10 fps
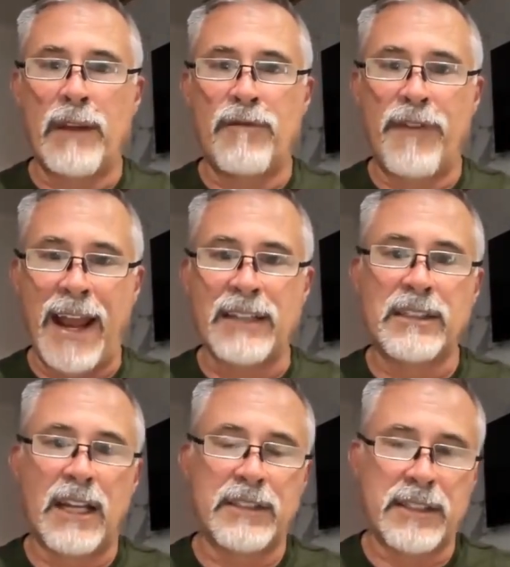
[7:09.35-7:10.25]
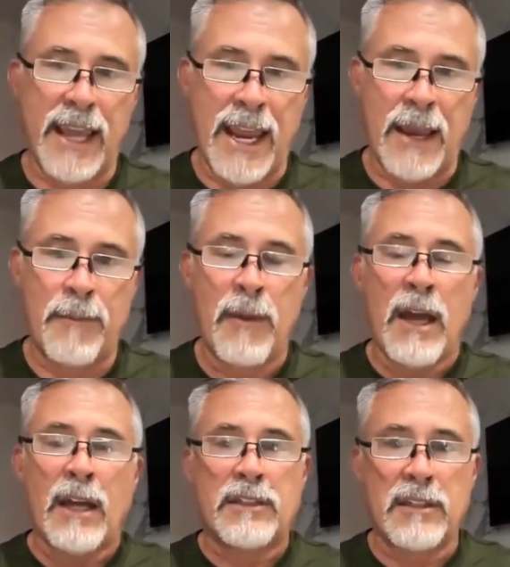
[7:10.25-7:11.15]
advance a scheme
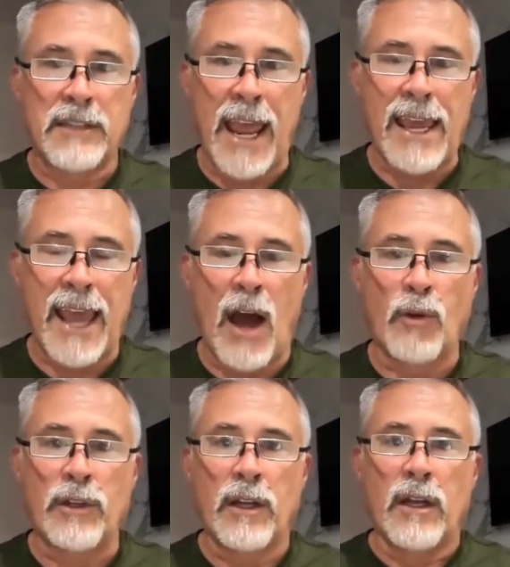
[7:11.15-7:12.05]
to take out